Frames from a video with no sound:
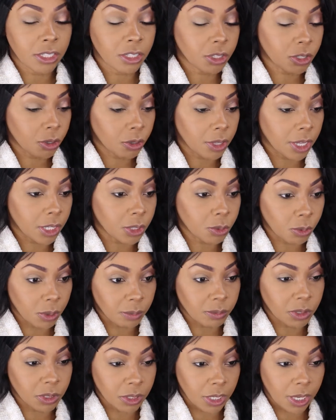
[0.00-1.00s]
So that's what
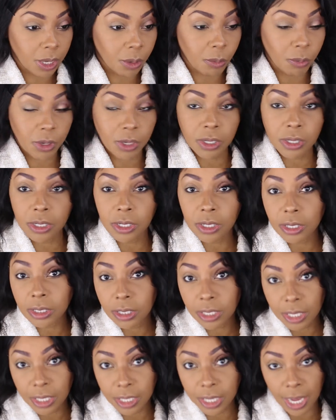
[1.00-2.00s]
I'm sticking with
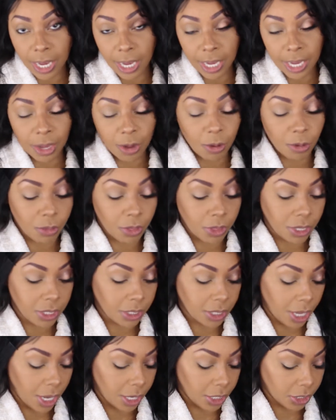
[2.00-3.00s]
today on this
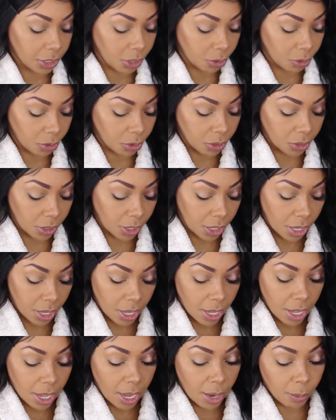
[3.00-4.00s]
eyeshadow look.
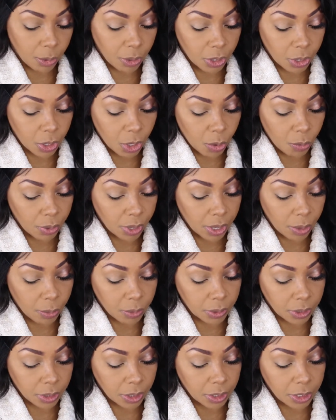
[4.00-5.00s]
And we're going to go in
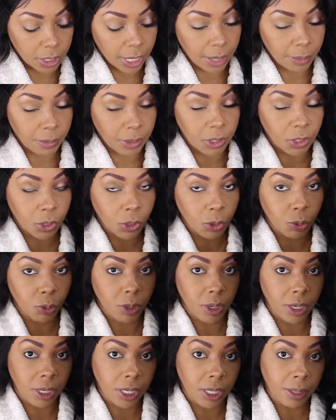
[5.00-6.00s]
with the Take Me to
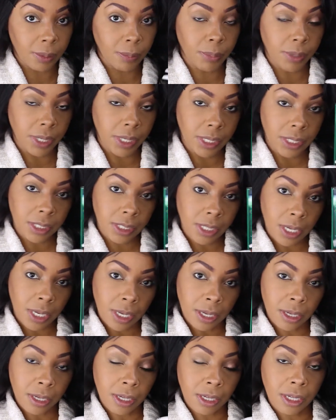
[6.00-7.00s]

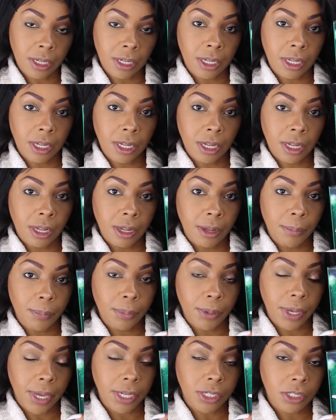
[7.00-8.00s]
Ibia
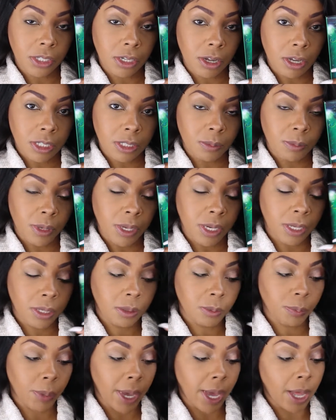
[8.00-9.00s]
BH
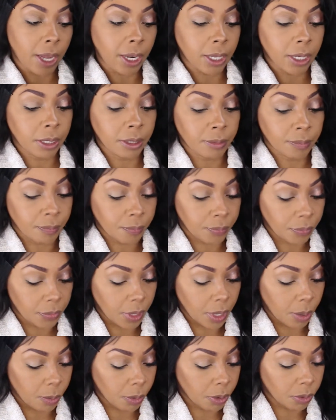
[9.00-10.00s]
Cosmetic palette.
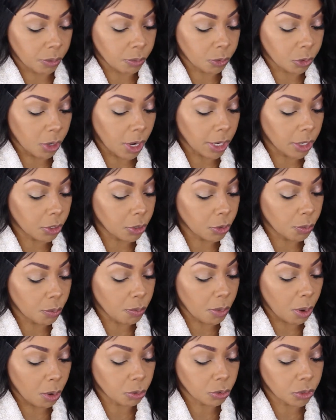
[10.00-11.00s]
And we're going to try to do
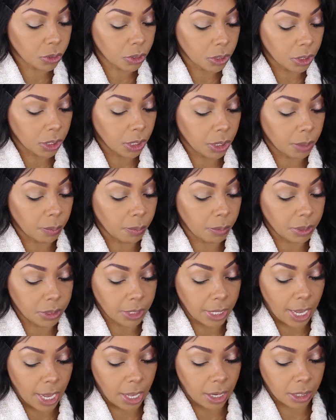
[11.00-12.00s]
mostly
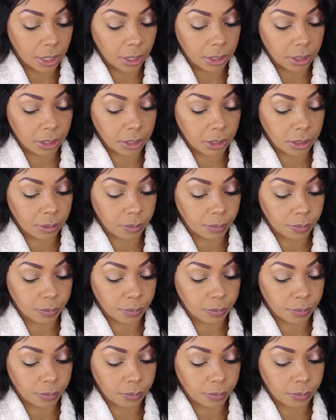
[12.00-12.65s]
metallics.